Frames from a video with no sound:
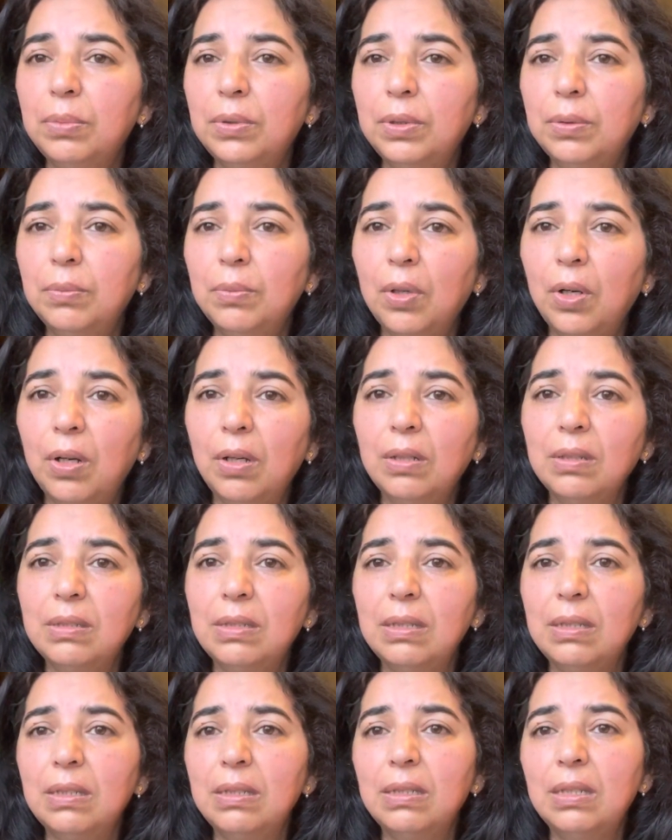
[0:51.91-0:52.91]
monks
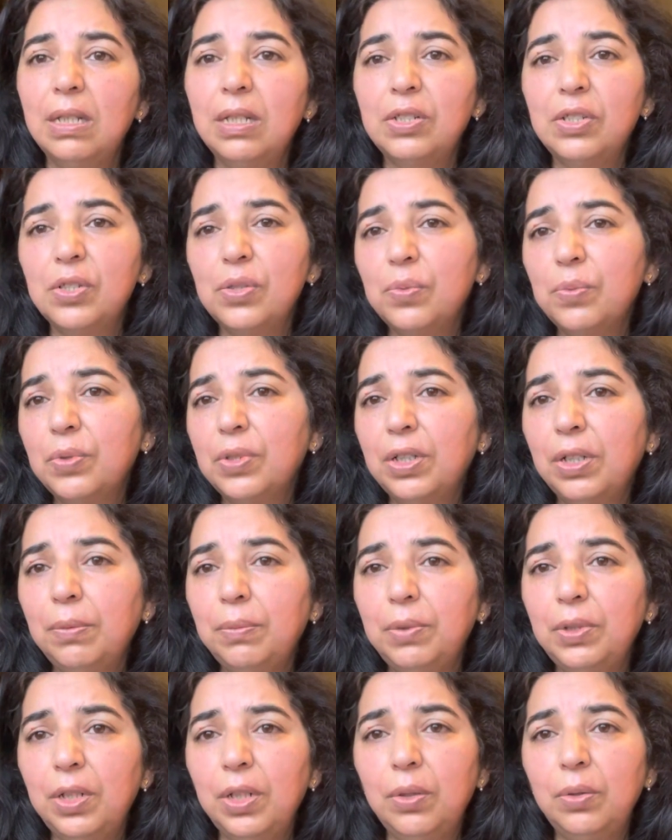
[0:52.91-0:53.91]
and the sages would come
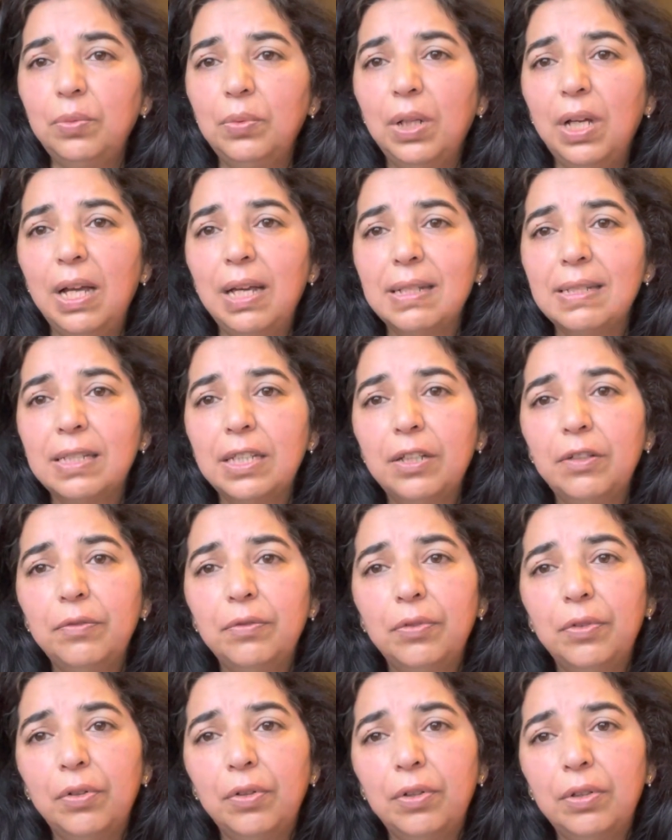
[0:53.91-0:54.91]
around asking
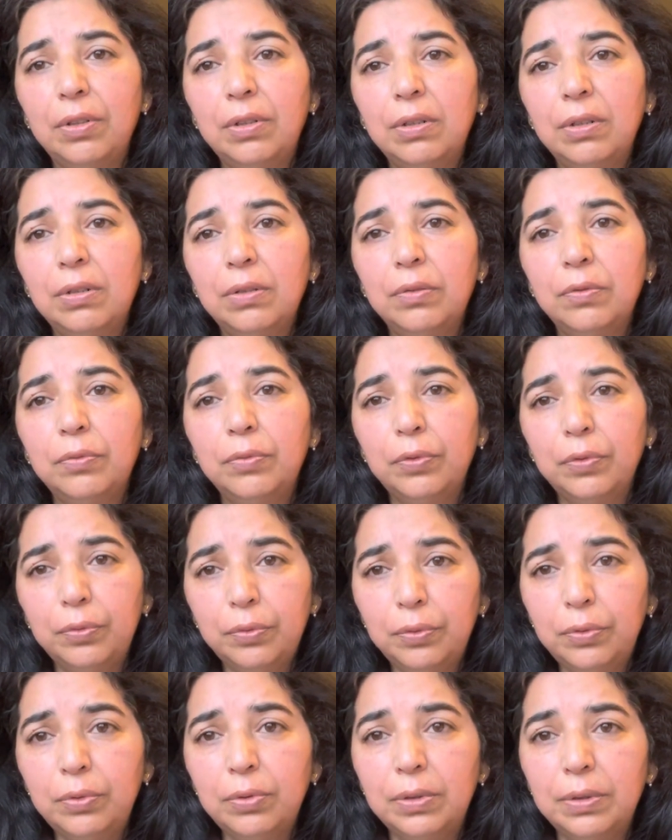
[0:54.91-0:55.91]
for
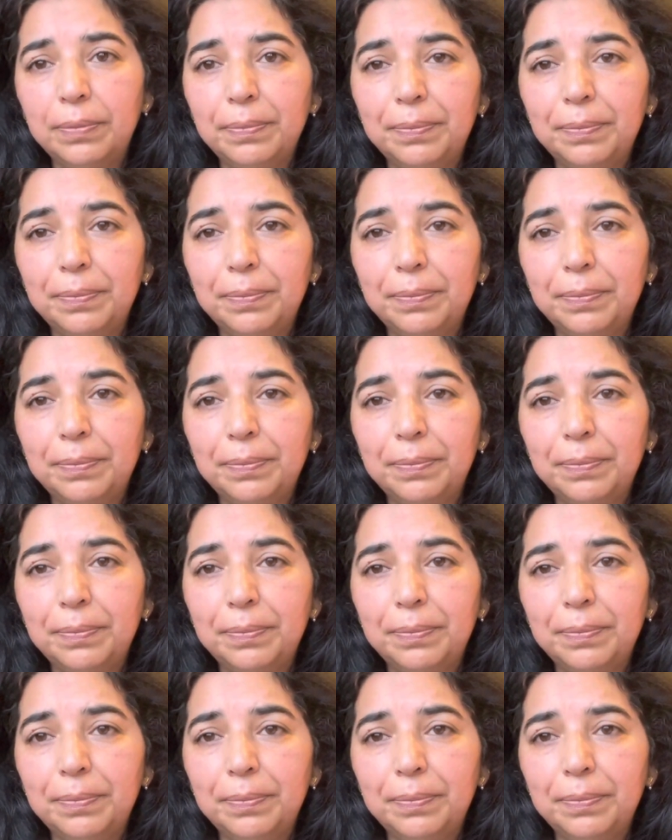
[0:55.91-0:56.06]
food.